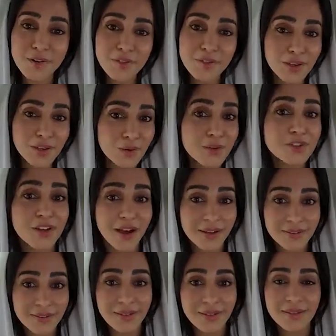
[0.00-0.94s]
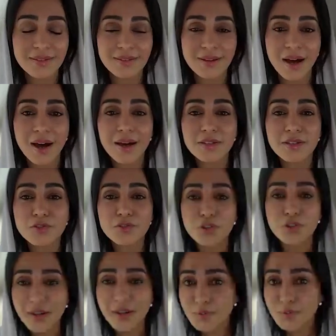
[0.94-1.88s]
The other thing which I did,
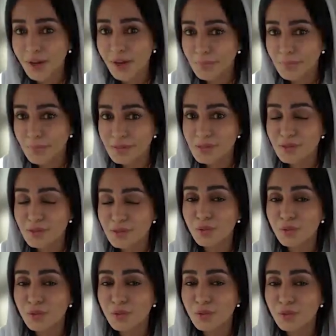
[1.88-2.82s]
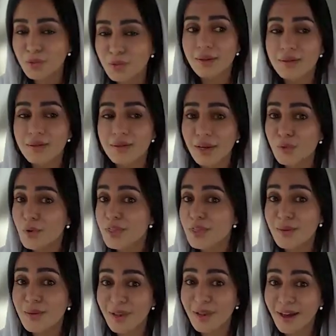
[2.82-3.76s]
I tried my best to
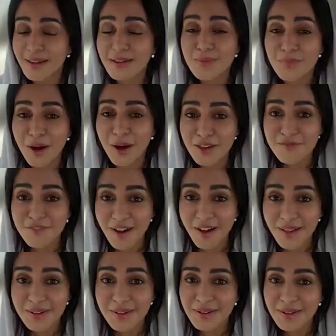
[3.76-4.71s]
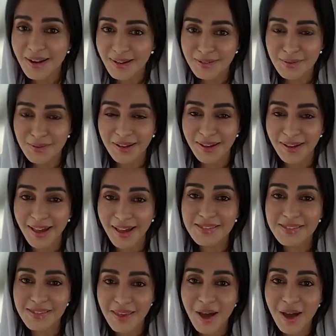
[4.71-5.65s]
deal with them like my father, like
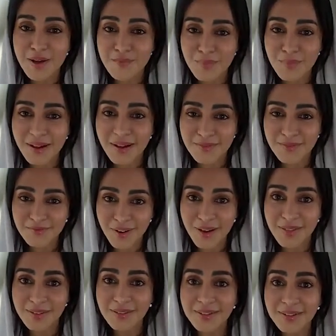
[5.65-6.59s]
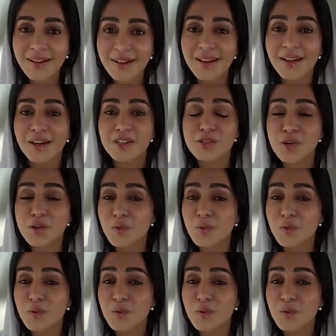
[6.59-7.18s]
as they are my father.